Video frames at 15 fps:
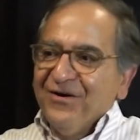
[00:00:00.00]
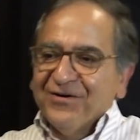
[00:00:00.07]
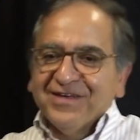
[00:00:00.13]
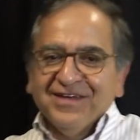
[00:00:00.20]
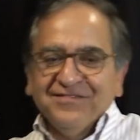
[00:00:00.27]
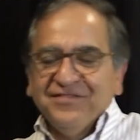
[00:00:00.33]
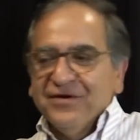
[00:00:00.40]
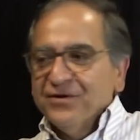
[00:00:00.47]

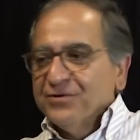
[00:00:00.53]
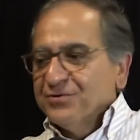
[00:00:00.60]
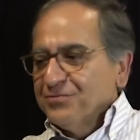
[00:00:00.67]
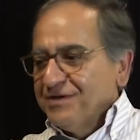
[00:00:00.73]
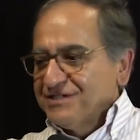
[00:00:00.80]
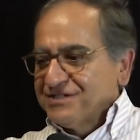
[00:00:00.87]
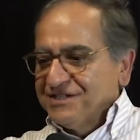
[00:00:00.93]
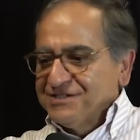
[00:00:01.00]
Okay, very good
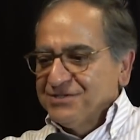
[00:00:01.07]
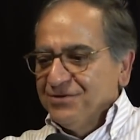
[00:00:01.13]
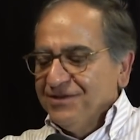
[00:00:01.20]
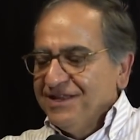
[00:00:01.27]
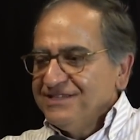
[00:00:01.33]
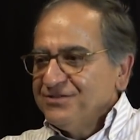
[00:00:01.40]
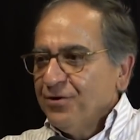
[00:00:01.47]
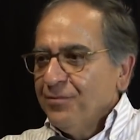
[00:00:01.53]
question. So
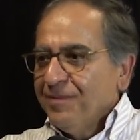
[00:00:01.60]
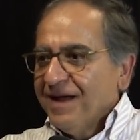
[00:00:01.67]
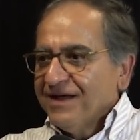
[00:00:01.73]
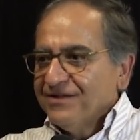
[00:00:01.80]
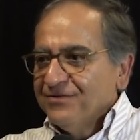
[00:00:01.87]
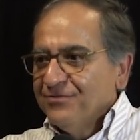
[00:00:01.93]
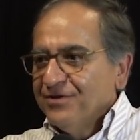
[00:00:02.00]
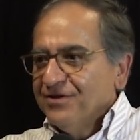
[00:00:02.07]
let's go
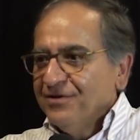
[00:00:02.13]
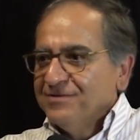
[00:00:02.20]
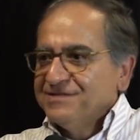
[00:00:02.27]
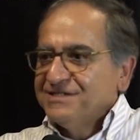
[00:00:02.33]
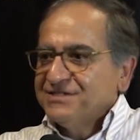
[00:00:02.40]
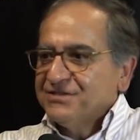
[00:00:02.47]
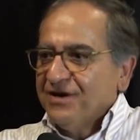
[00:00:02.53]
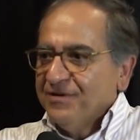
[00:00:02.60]
back to what I was
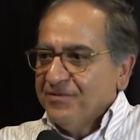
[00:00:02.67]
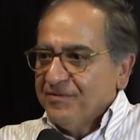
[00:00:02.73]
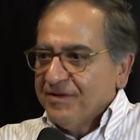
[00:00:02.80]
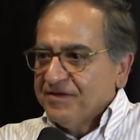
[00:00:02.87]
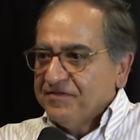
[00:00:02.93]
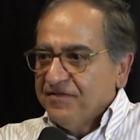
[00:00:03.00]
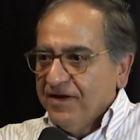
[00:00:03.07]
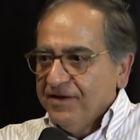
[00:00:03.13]
describing
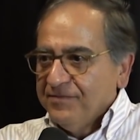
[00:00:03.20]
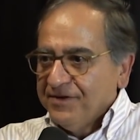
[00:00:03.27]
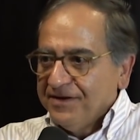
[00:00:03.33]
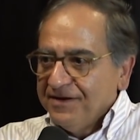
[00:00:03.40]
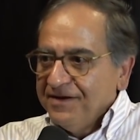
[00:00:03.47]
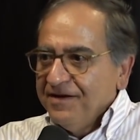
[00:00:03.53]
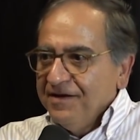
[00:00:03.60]
about Feynman.